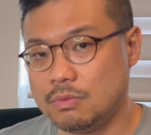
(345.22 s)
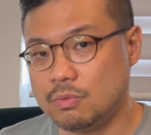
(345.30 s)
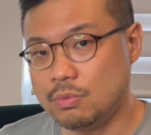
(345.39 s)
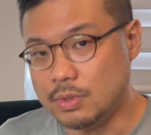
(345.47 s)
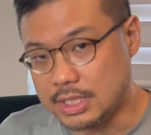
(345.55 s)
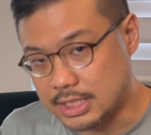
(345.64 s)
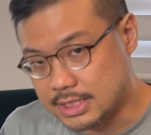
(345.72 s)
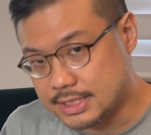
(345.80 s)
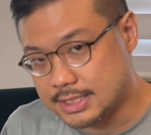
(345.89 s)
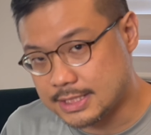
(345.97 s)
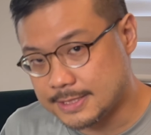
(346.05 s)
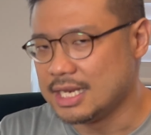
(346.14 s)

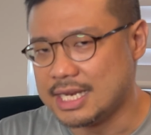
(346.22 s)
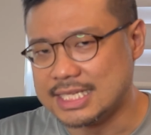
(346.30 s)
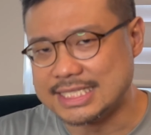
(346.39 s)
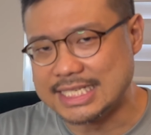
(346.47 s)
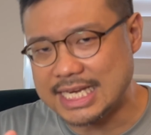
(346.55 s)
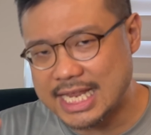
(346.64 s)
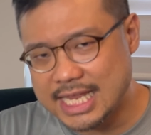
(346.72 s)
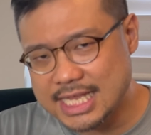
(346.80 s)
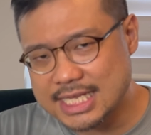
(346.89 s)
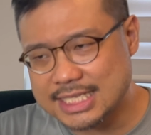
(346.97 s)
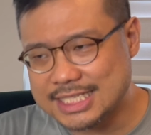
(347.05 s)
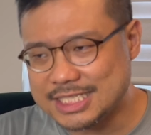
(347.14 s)
works. There's
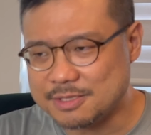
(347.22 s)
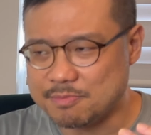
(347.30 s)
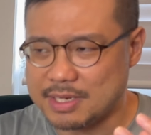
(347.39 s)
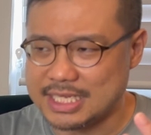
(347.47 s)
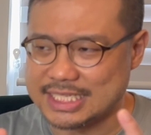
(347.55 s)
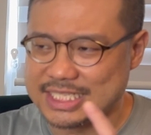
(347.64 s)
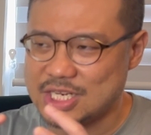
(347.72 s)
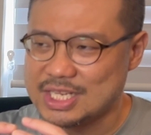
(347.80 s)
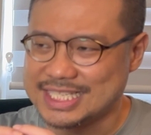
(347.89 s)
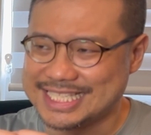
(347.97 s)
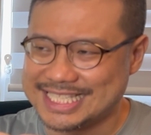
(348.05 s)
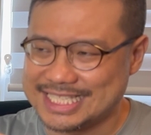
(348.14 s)
layers, but it's
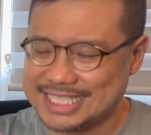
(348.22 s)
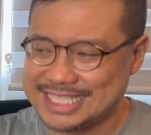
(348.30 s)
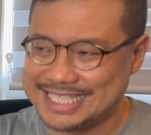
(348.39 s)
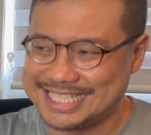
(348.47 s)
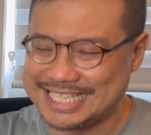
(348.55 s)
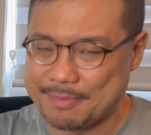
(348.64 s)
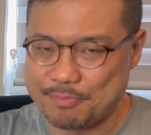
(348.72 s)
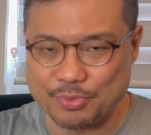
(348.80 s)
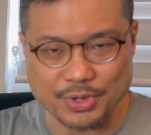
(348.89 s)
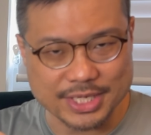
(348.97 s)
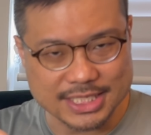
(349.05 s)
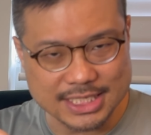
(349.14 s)
not
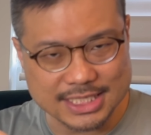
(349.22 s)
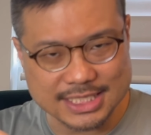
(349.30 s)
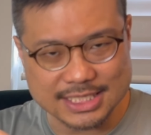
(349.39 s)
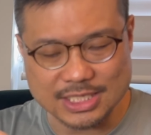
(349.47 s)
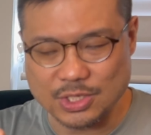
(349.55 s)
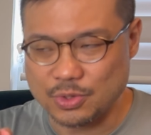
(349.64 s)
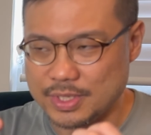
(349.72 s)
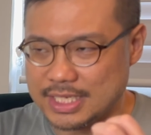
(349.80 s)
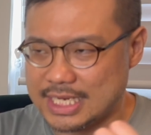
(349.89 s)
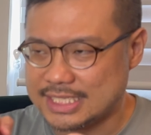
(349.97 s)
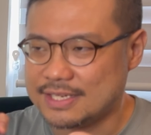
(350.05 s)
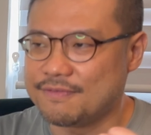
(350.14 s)
separated. It
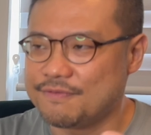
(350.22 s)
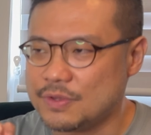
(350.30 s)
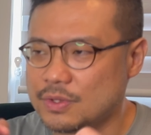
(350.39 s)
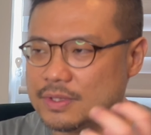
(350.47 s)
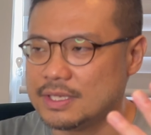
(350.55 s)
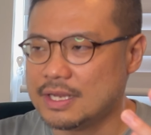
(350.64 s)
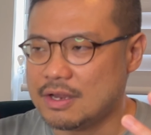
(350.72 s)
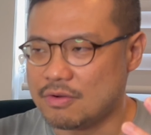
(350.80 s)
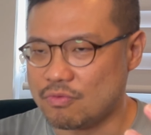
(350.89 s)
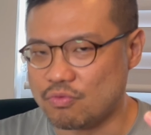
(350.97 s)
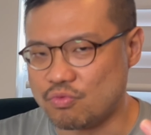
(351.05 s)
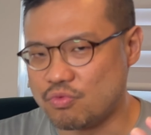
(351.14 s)
doesn't feel
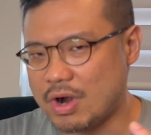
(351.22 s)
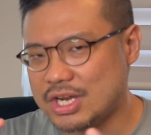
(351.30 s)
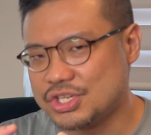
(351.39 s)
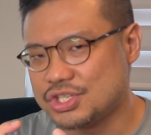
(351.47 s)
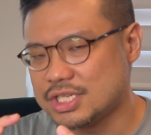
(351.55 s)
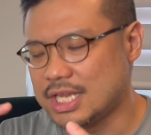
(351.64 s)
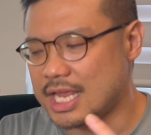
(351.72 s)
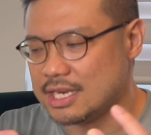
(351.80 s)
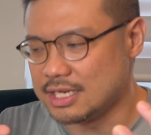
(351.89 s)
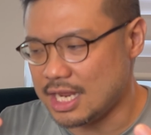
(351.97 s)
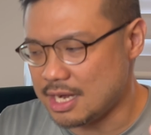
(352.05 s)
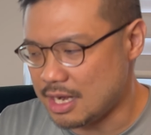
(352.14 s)
rushed
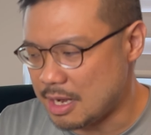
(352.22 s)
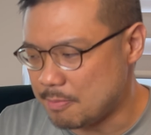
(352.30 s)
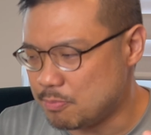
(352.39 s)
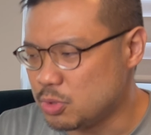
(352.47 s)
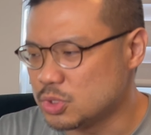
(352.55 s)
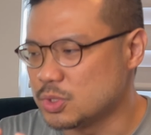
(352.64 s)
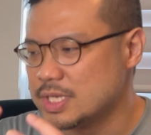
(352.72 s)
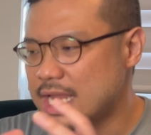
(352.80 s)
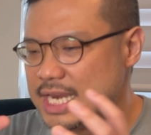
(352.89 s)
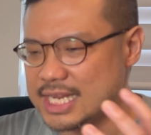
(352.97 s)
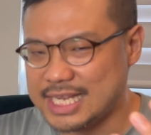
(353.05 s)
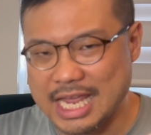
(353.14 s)
and put
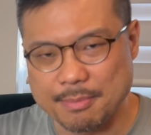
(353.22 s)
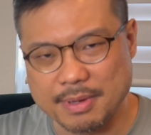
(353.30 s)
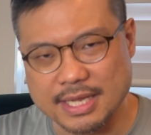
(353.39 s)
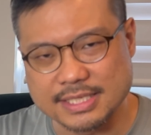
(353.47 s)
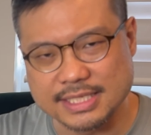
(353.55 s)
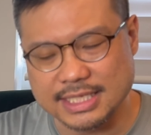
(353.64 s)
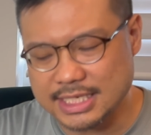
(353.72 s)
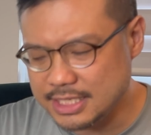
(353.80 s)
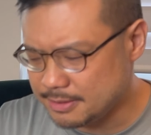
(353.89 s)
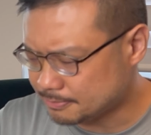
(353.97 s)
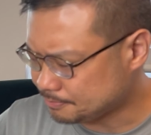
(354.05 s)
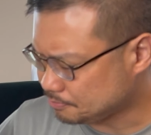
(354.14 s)
together
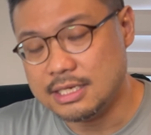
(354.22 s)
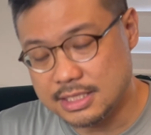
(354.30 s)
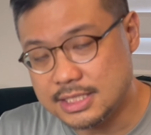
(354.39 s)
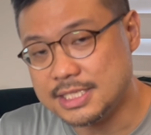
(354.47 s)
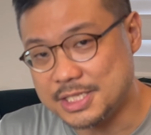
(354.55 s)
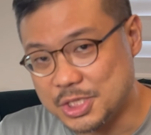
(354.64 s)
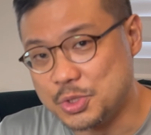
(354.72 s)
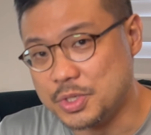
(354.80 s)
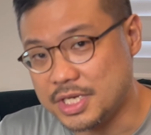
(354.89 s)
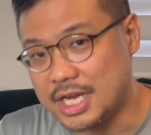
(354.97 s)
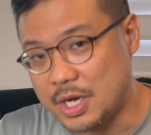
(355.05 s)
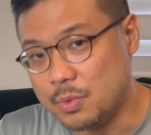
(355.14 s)
haphazardly. This is a
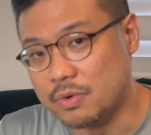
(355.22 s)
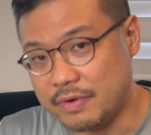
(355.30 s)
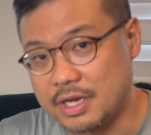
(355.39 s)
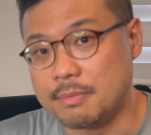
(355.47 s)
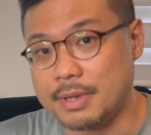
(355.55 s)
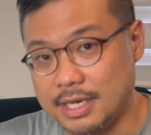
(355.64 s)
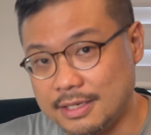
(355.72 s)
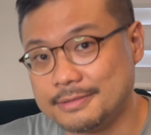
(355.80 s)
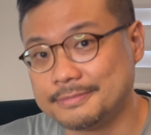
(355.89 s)
drink I will recommend.